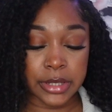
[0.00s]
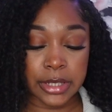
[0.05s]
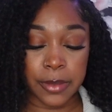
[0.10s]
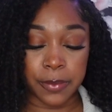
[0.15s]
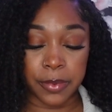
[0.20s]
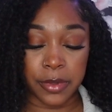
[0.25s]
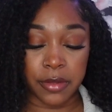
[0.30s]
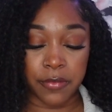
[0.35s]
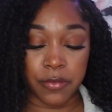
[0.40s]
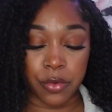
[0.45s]

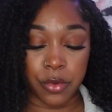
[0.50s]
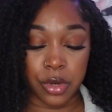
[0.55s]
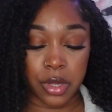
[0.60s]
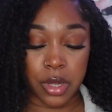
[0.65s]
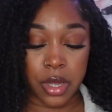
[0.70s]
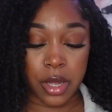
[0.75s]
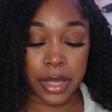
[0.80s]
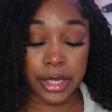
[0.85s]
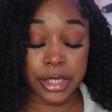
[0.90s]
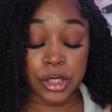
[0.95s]
deeply
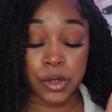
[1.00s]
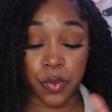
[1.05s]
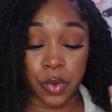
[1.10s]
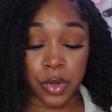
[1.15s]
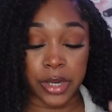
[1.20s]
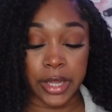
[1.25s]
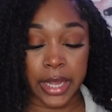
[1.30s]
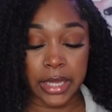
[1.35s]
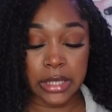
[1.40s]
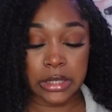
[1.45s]

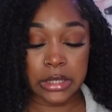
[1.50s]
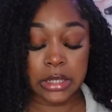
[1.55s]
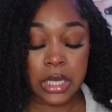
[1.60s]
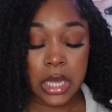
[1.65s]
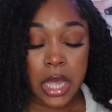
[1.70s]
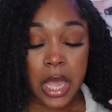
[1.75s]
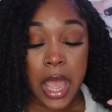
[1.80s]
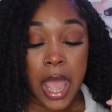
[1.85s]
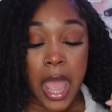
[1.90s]
exfoliates